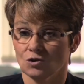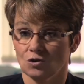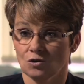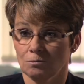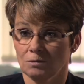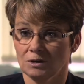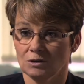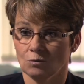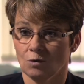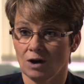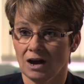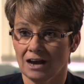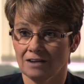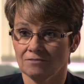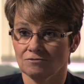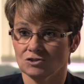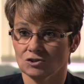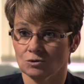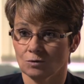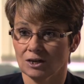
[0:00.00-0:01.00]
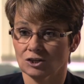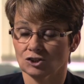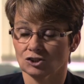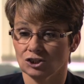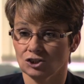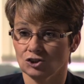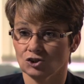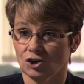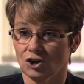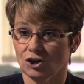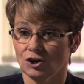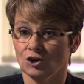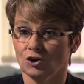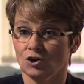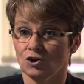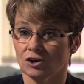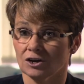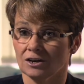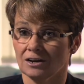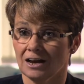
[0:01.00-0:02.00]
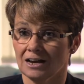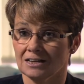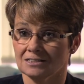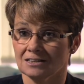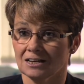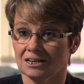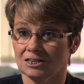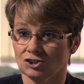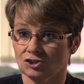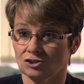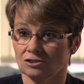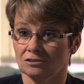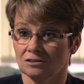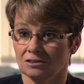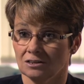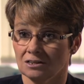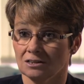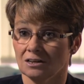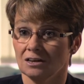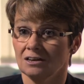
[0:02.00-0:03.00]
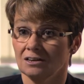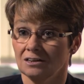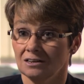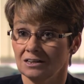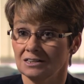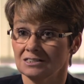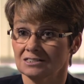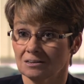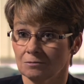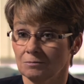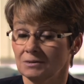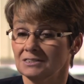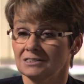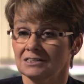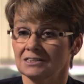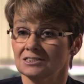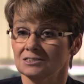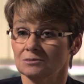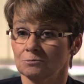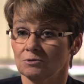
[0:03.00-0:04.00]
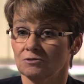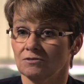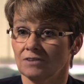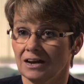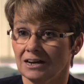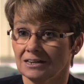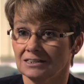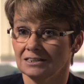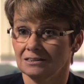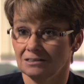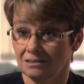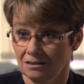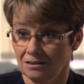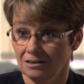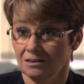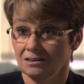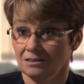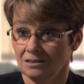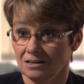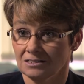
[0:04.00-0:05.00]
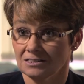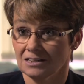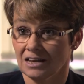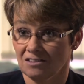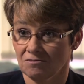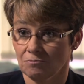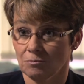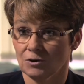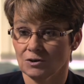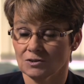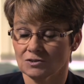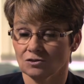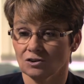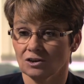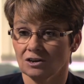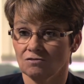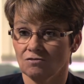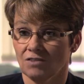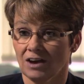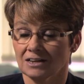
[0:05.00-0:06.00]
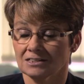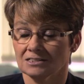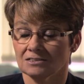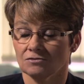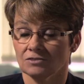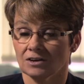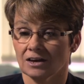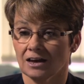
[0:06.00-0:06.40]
or a midwife to actually join an organisation that is committed to providing safe, personal, effective